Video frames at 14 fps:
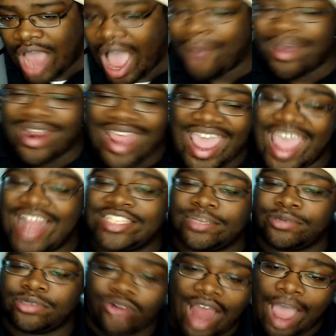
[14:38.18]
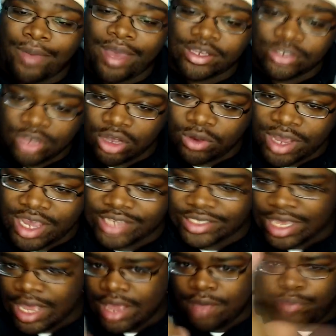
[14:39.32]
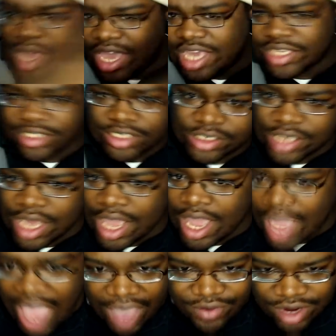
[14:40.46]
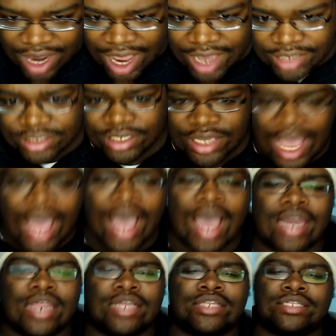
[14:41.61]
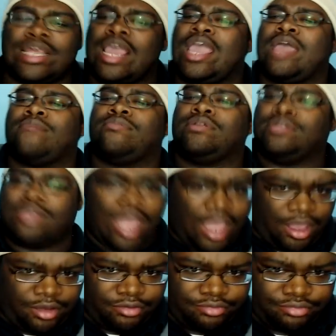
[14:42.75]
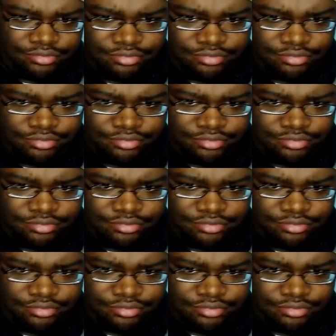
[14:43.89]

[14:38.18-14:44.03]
comment, and subscribe as always. Peace. Have a nice goddamn day.